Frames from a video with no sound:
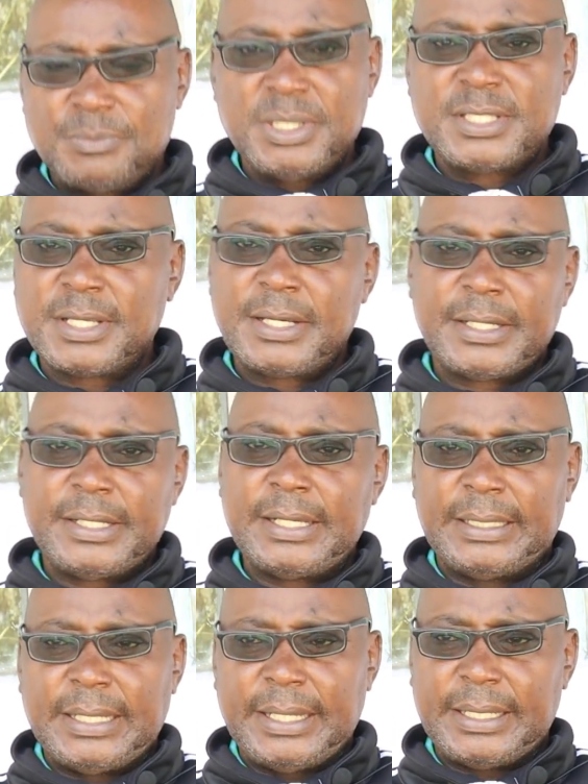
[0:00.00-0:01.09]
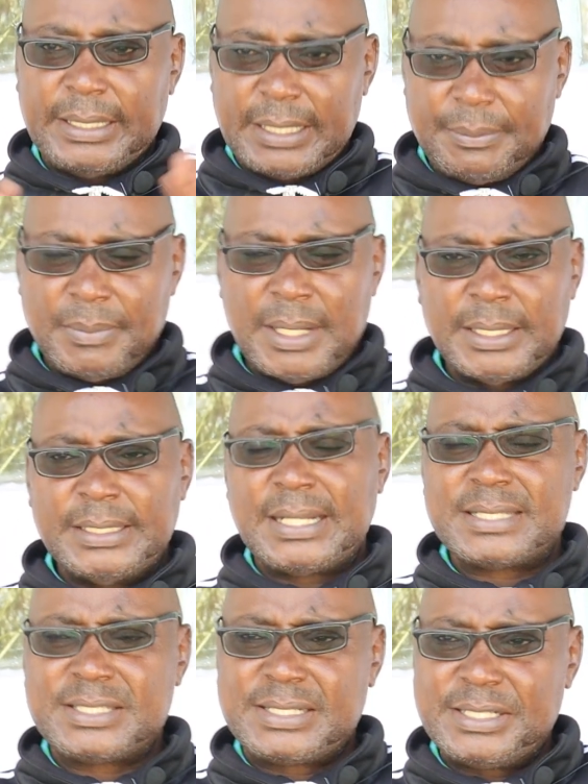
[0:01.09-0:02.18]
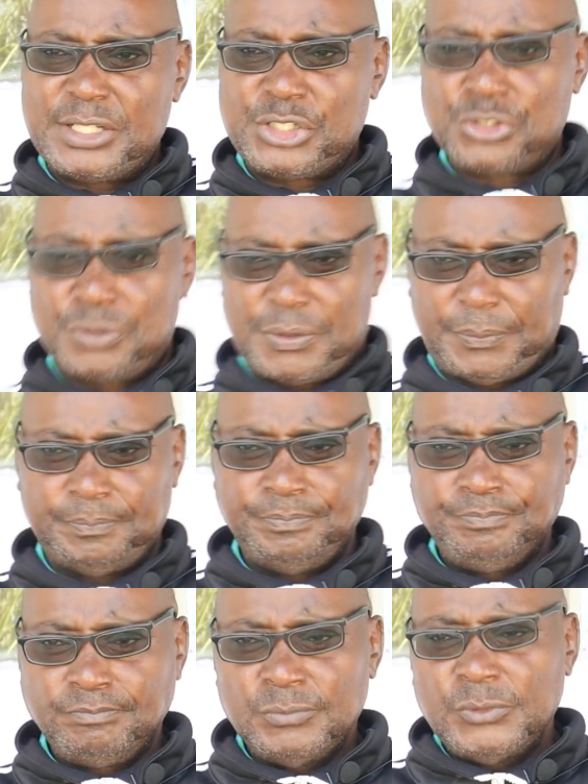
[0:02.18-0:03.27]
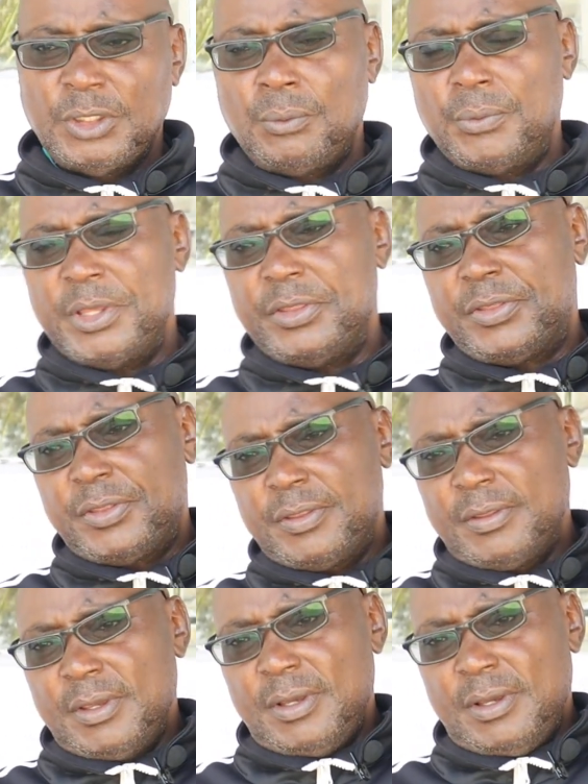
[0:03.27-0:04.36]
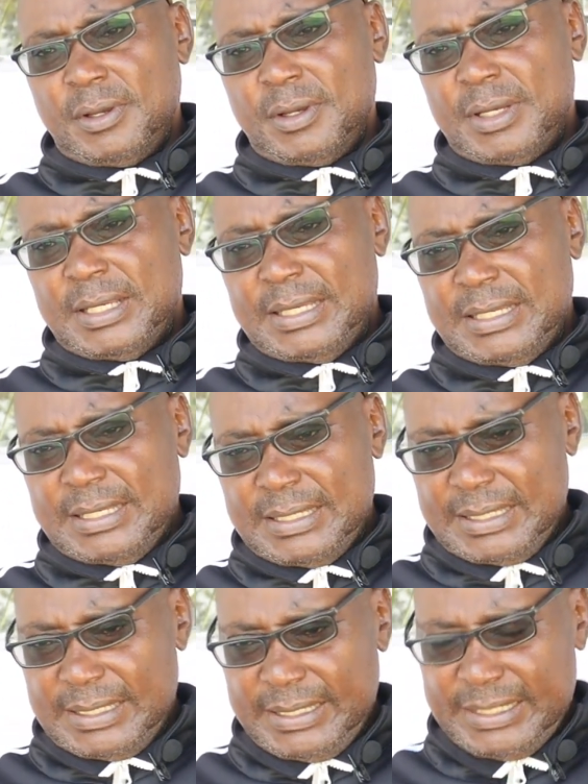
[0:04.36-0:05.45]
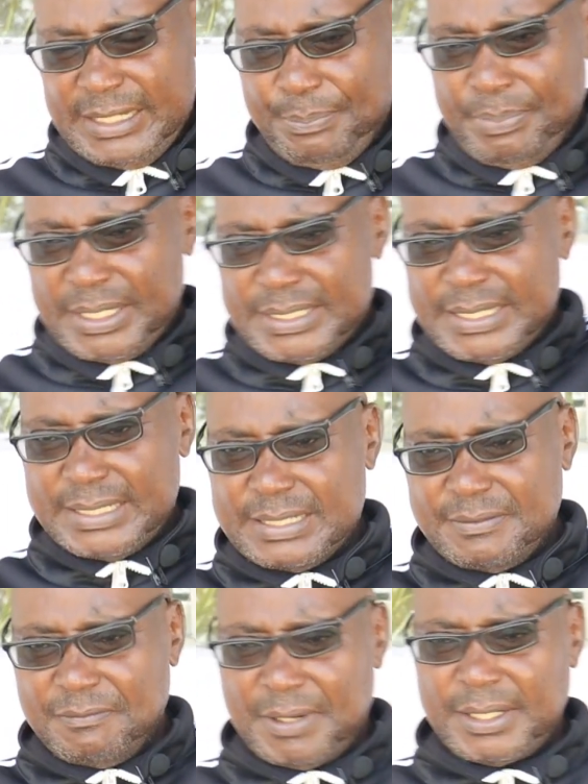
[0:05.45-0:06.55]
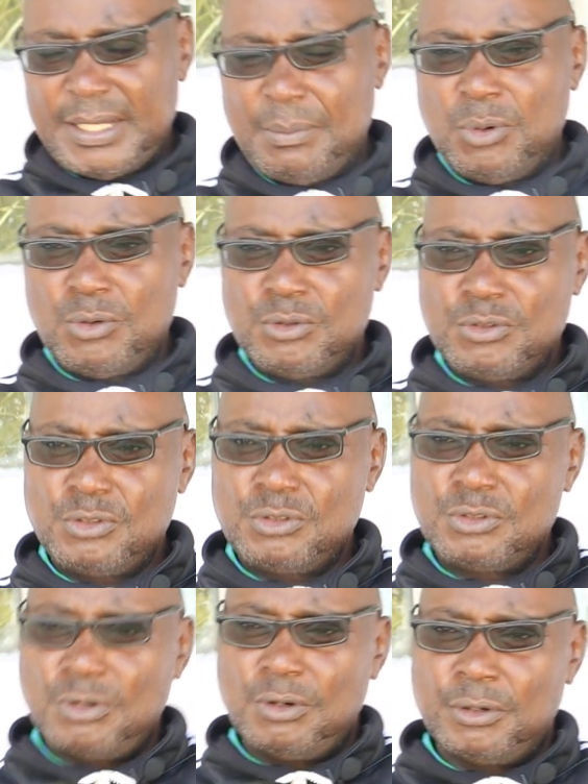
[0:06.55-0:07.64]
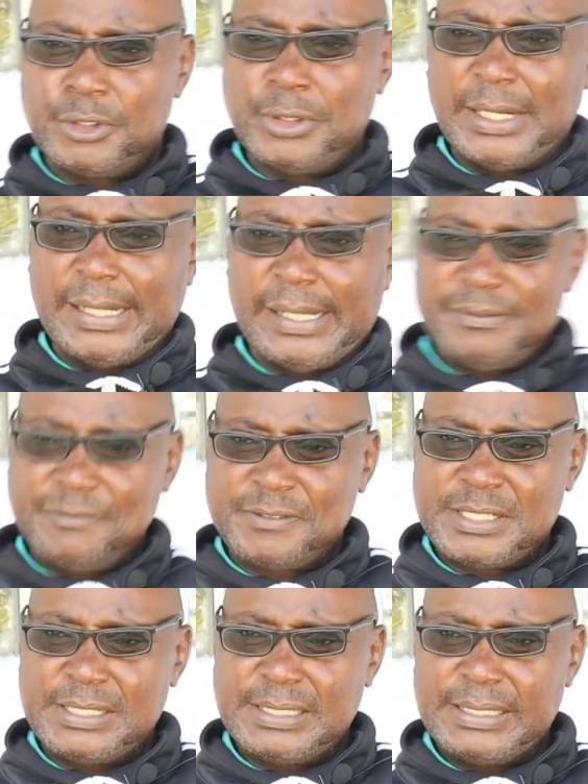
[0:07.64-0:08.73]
basically a diagram, an illustration with independent variables on your left